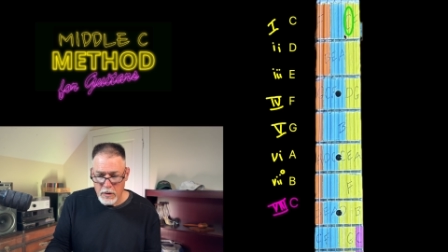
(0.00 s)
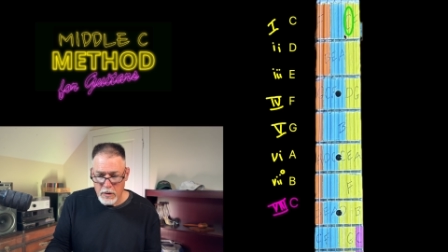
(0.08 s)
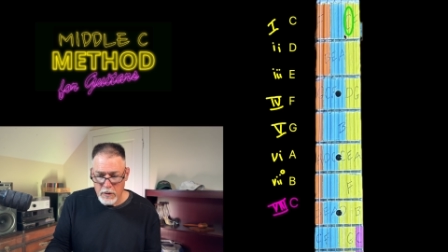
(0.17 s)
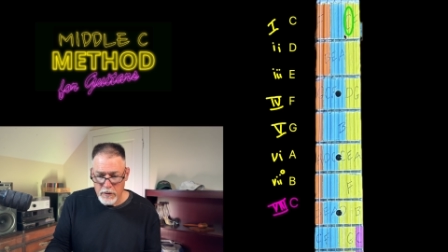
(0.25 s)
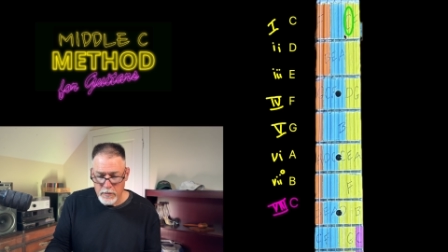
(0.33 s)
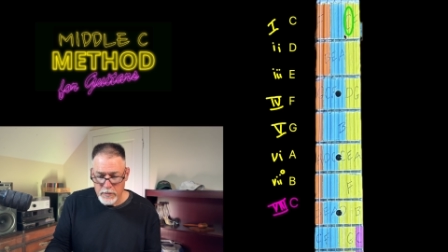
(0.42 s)

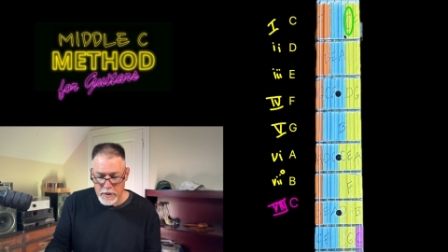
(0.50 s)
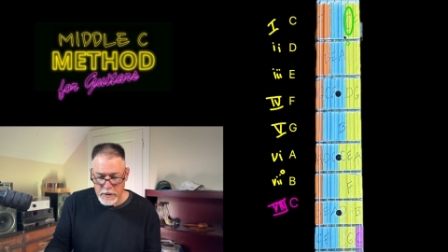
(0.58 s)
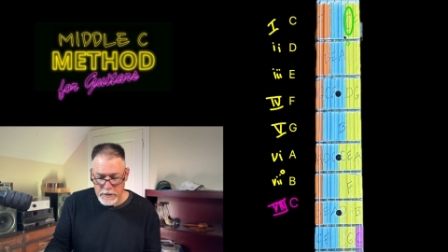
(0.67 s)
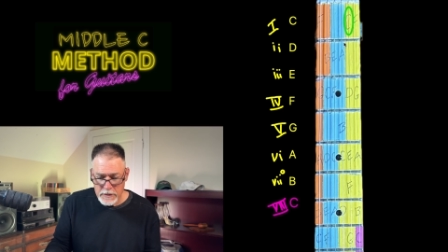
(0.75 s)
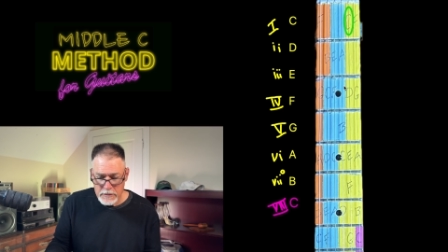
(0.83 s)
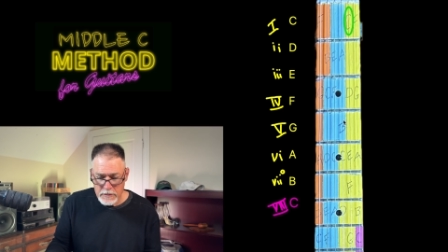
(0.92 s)
on the B
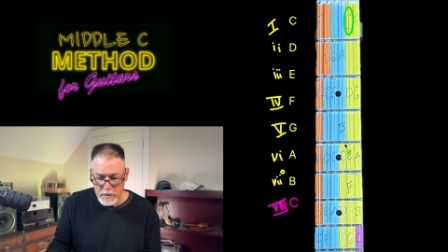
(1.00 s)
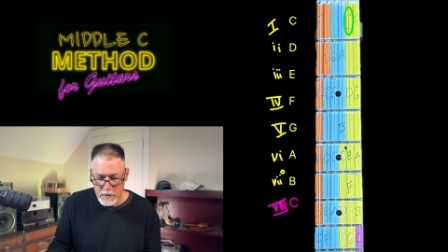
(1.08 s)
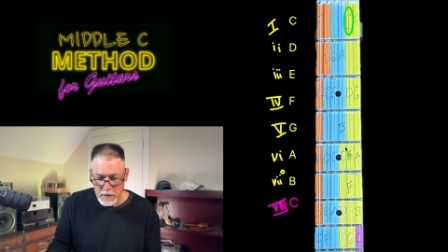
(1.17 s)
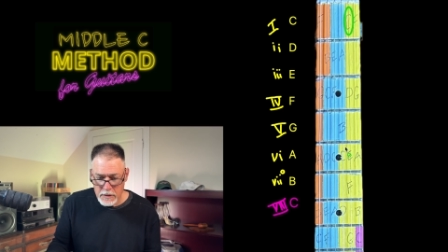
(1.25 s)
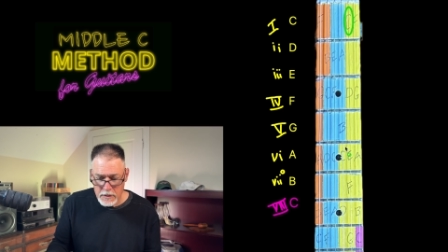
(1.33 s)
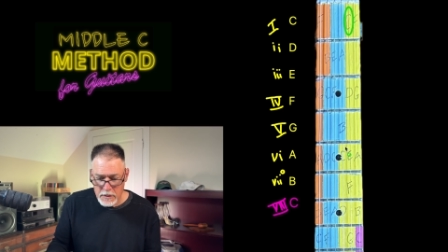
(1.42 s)

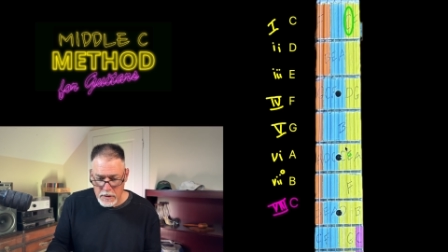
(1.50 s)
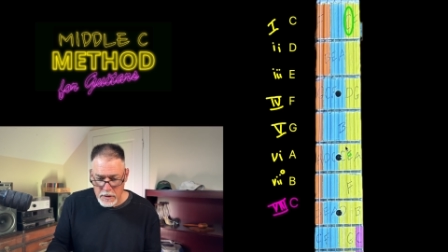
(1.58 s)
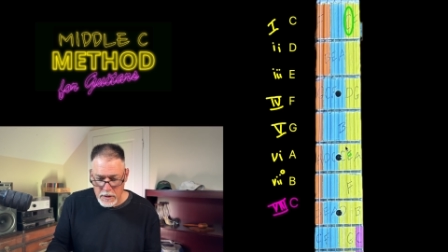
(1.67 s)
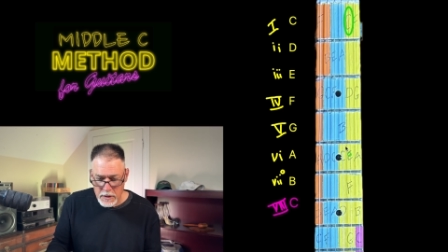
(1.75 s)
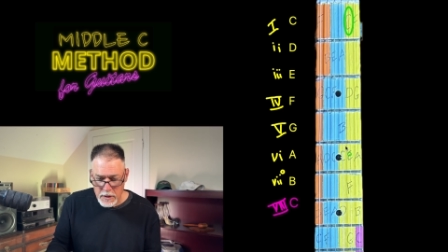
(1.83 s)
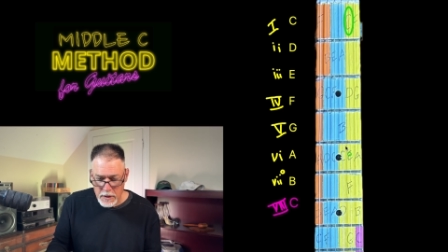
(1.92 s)
string
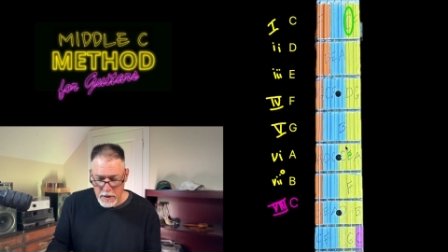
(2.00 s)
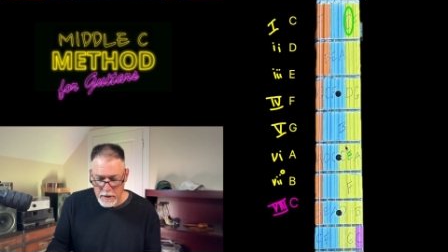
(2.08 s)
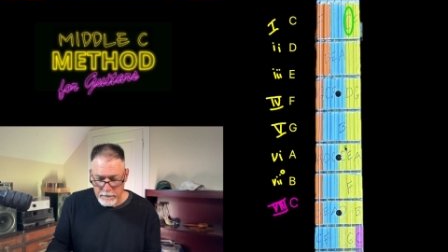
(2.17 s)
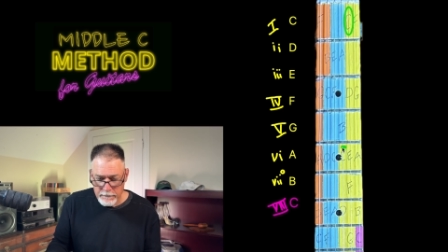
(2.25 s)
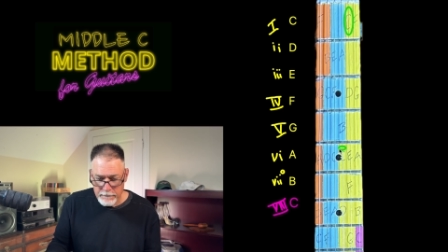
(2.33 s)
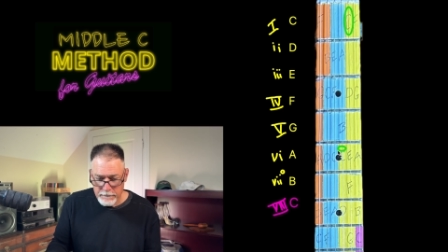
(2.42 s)

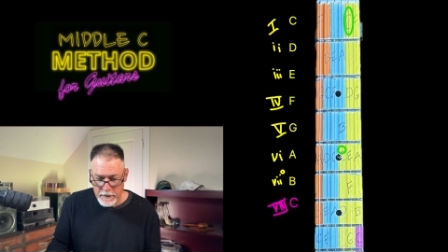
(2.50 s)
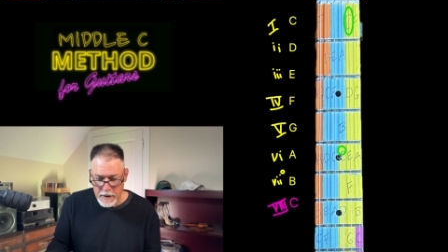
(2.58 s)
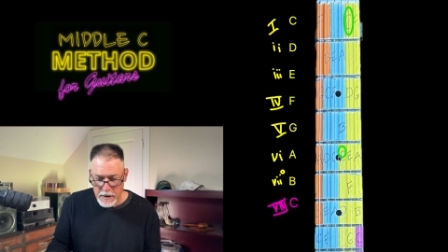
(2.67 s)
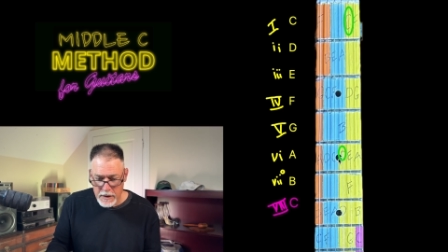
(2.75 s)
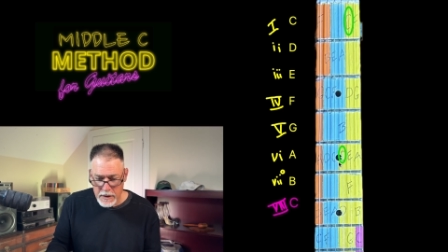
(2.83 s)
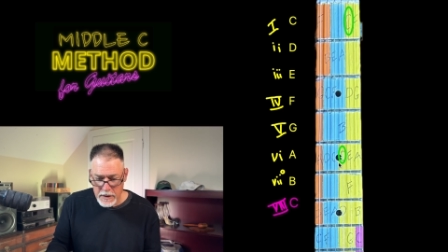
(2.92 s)
and
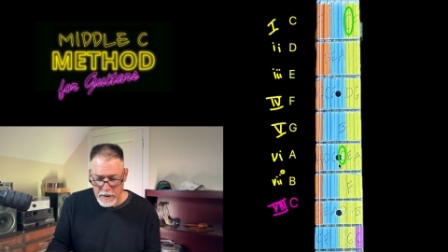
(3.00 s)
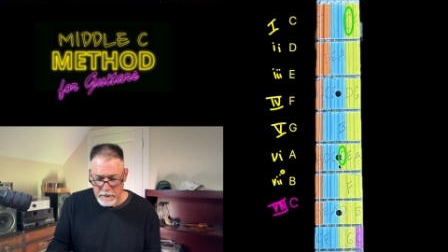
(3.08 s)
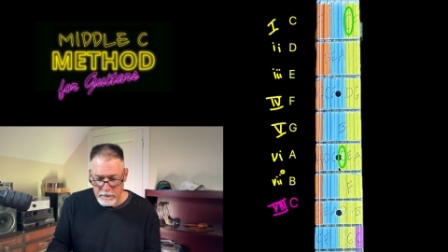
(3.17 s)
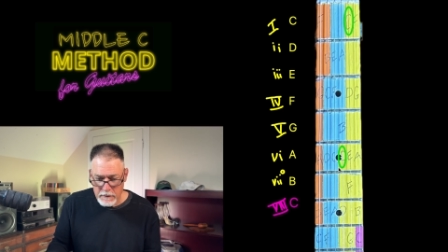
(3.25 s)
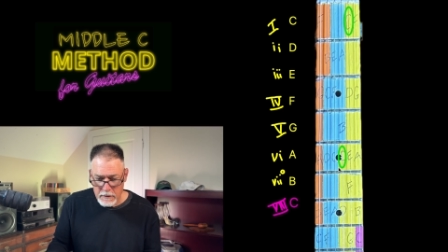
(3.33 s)
5